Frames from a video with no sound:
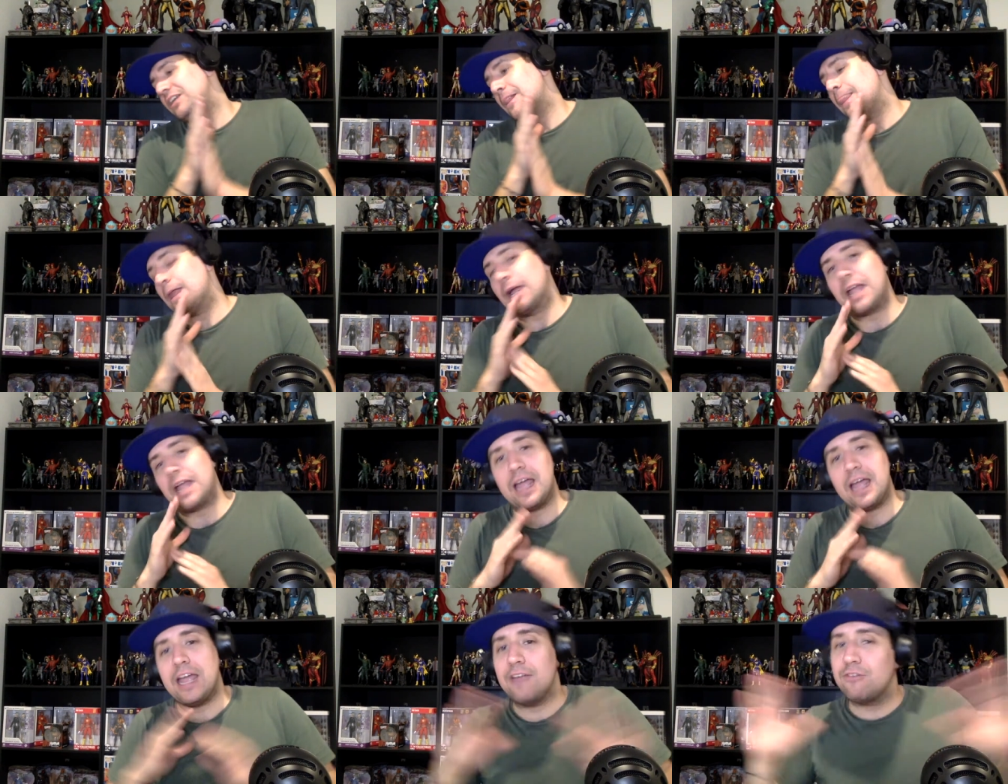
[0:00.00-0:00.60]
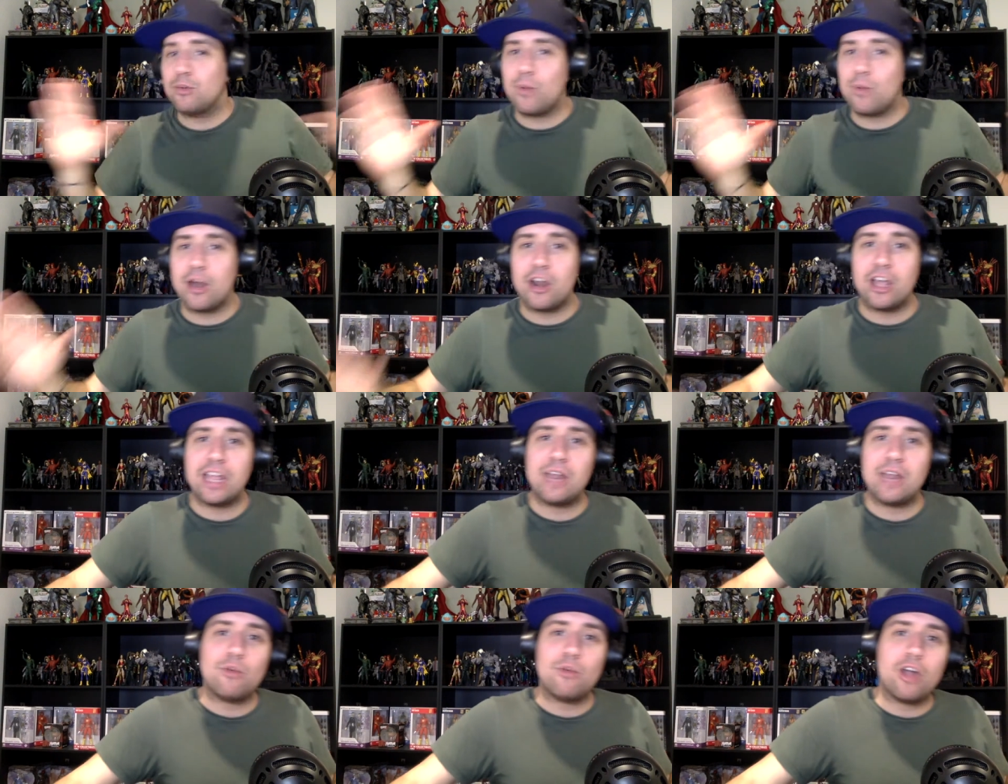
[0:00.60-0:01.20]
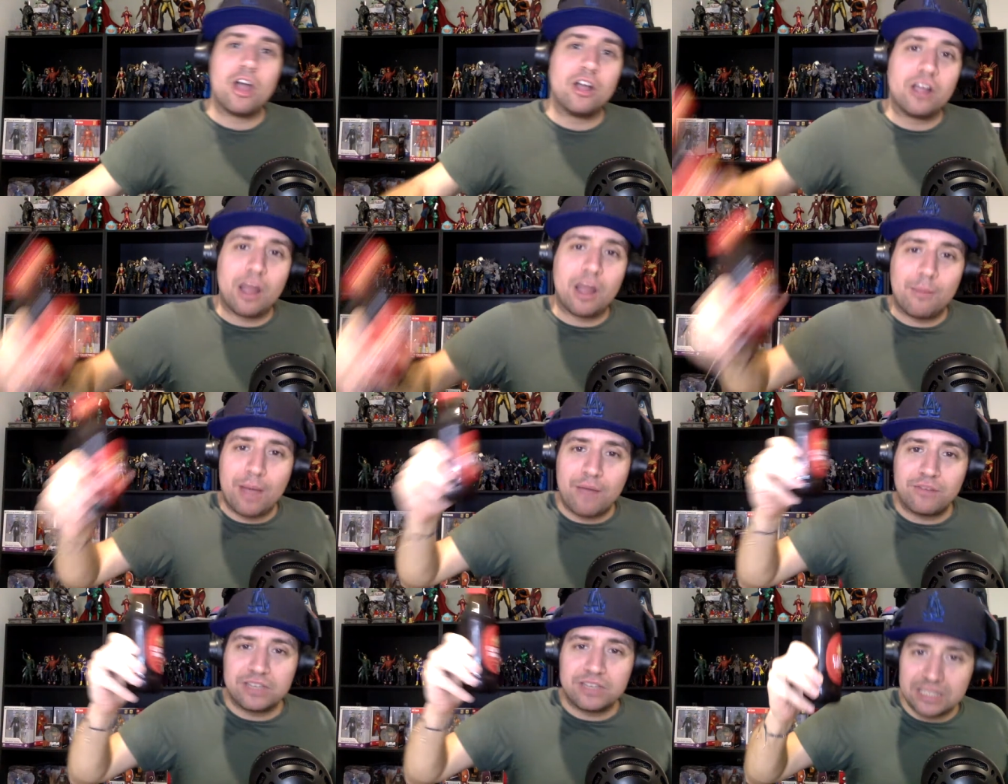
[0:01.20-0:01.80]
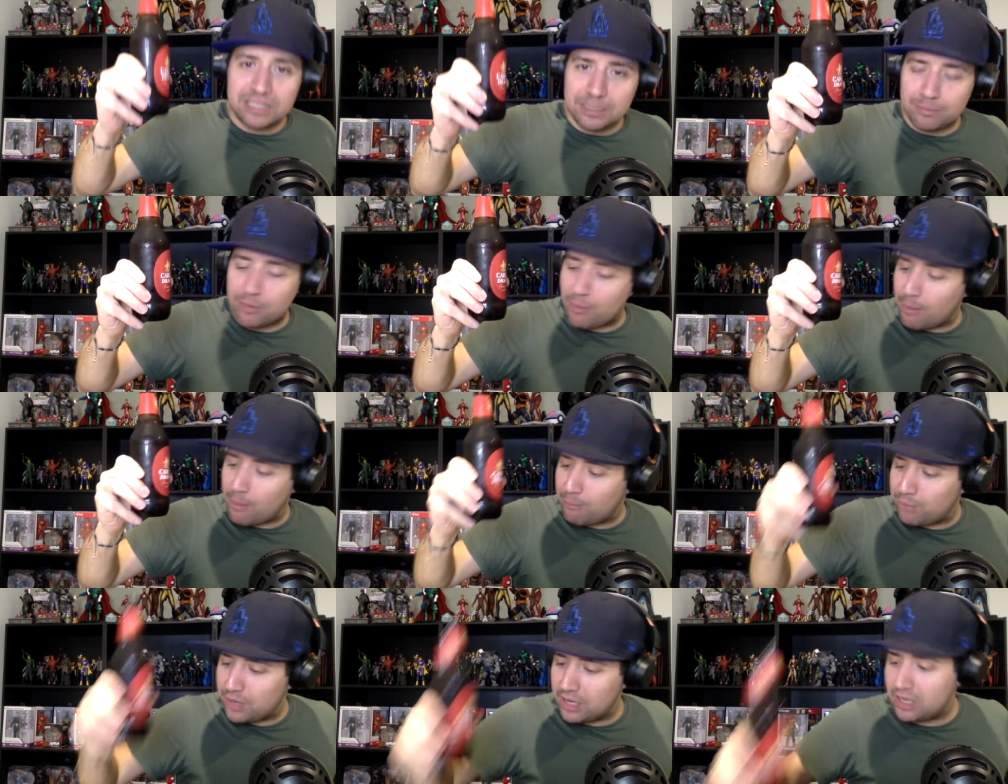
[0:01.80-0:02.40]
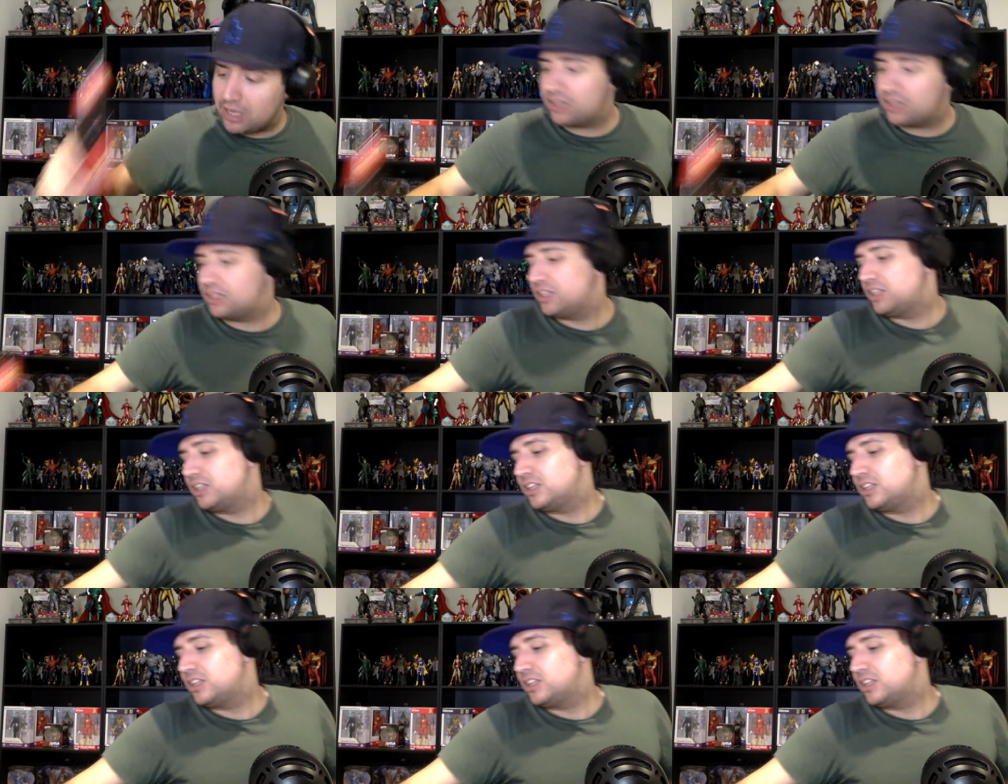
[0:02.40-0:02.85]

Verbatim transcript: Okay, everyone I get wrong, I'm having a sip of my beer